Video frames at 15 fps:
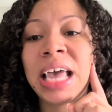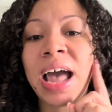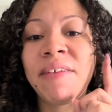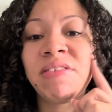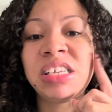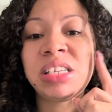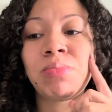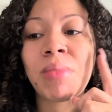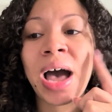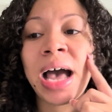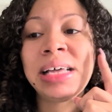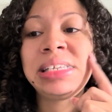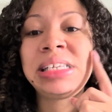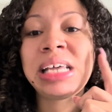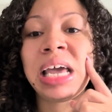to have this
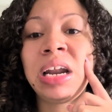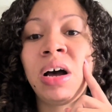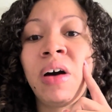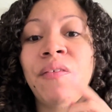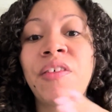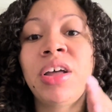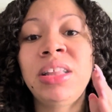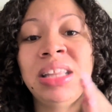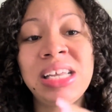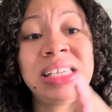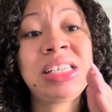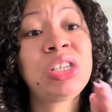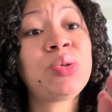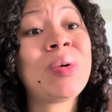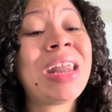mindset of,
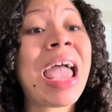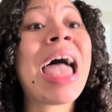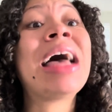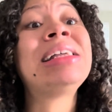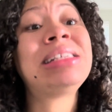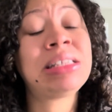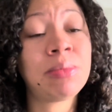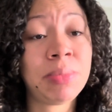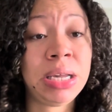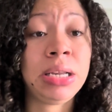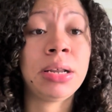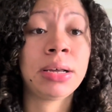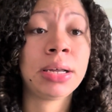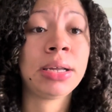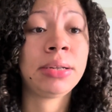this is what has to be
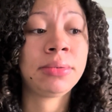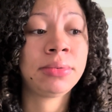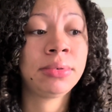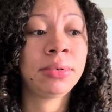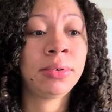done.